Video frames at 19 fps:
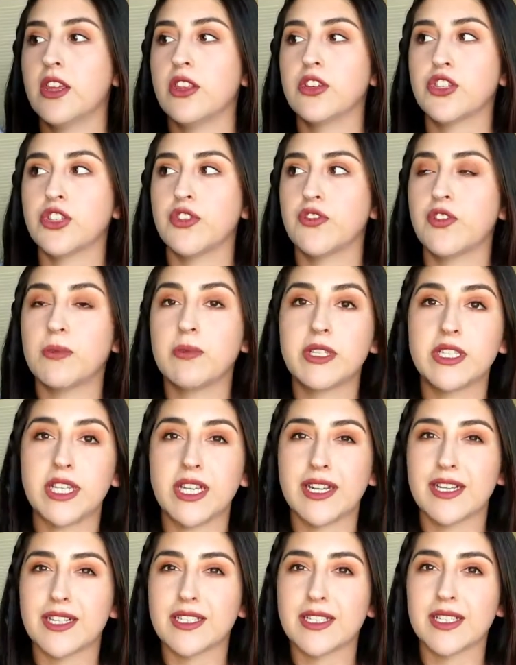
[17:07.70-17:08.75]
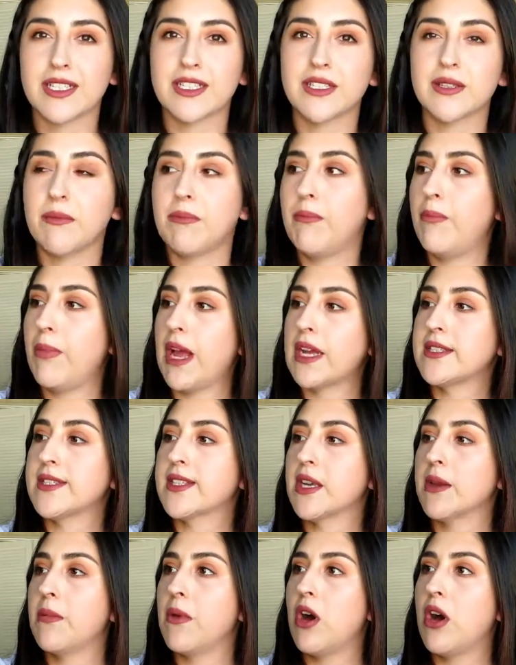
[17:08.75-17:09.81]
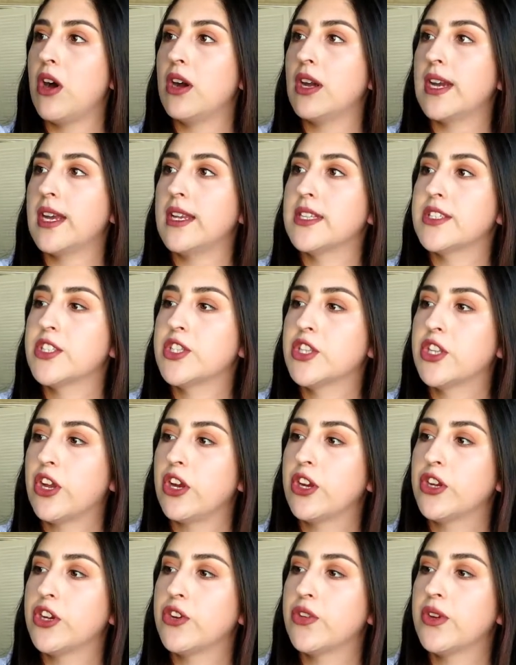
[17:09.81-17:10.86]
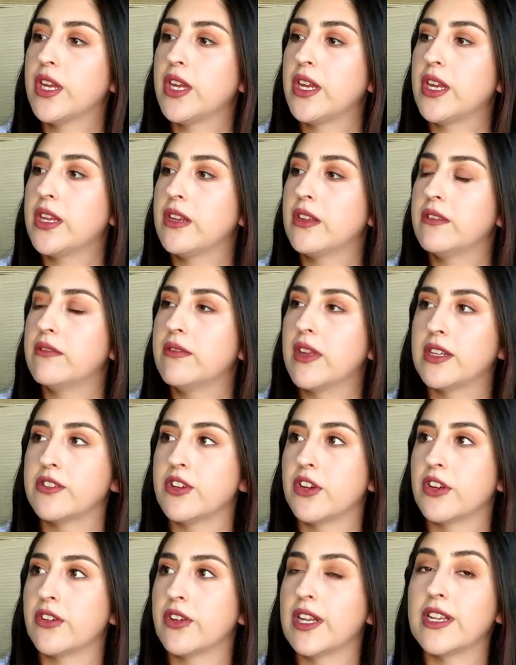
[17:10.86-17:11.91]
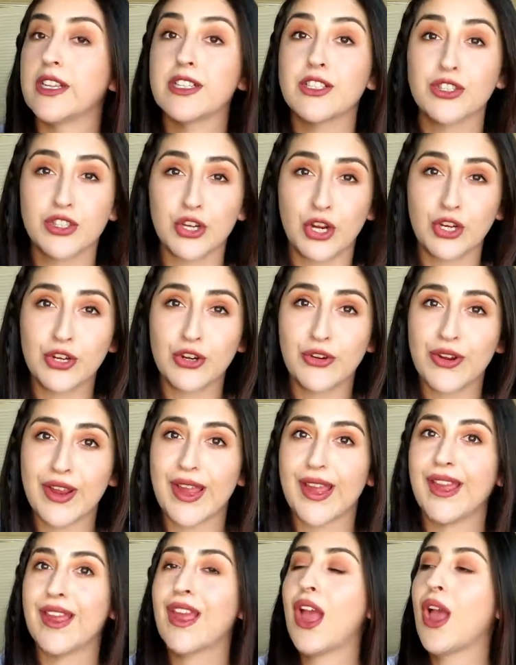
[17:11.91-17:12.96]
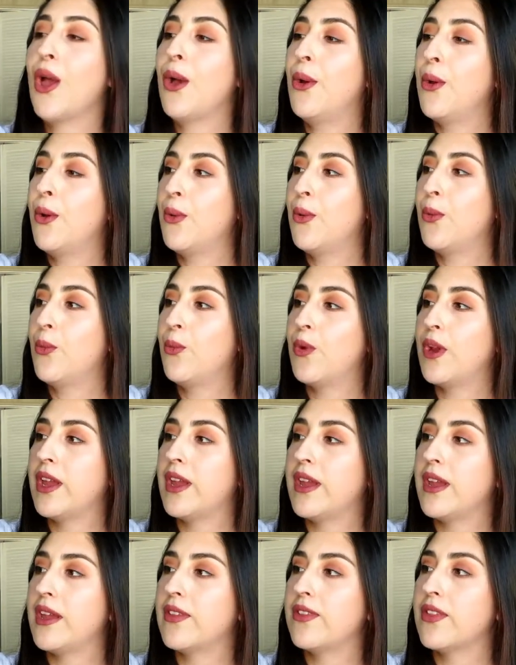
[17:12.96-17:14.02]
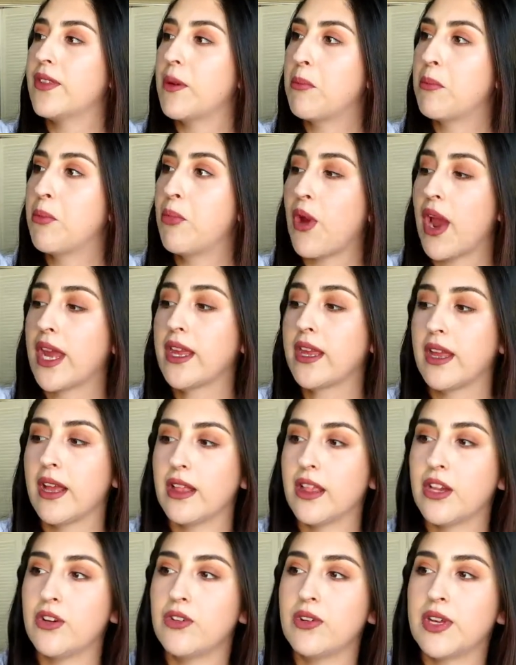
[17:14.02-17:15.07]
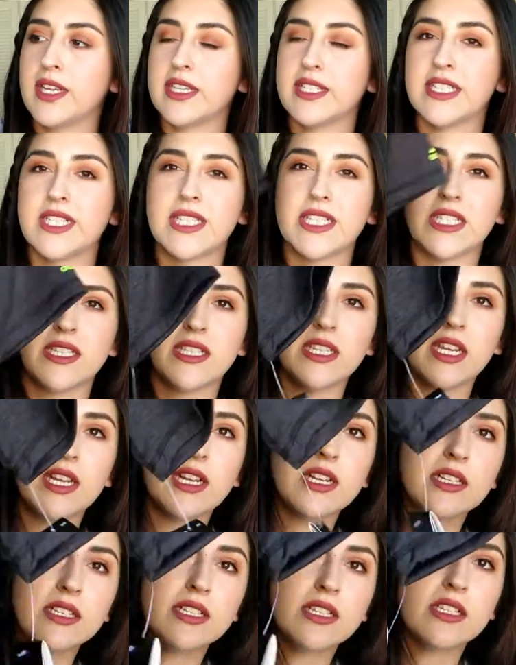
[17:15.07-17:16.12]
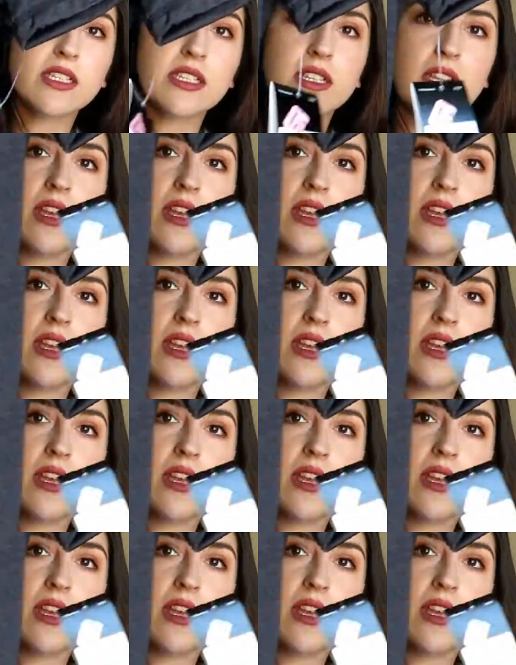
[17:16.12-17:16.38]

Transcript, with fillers: Another shirt from Adidas is the basketball. It is dark green, not dark green, dark gray with bright yellow and it says Adidas.